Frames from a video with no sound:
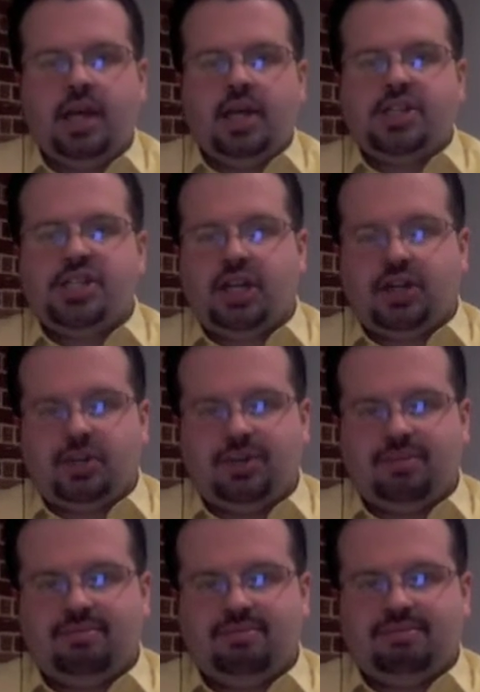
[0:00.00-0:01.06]
So,
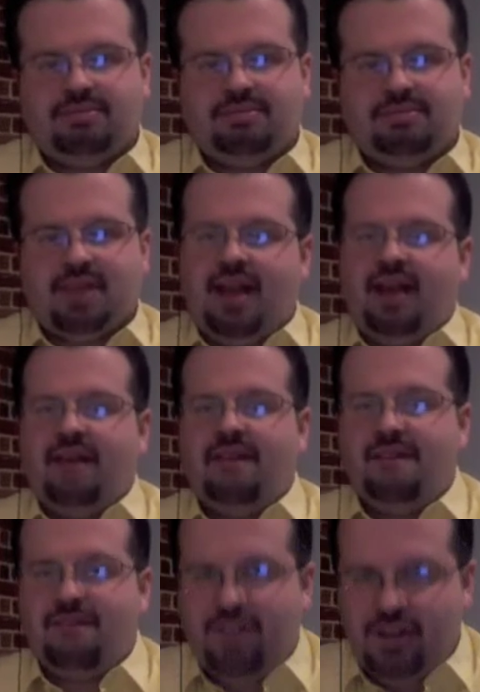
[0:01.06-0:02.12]

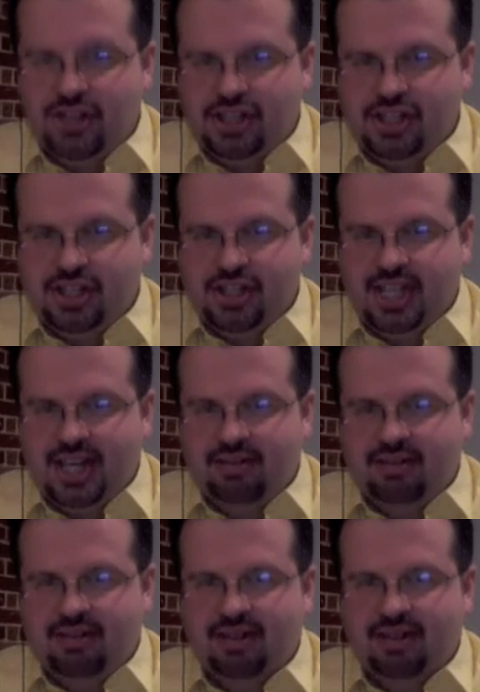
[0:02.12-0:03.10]
first shirt down,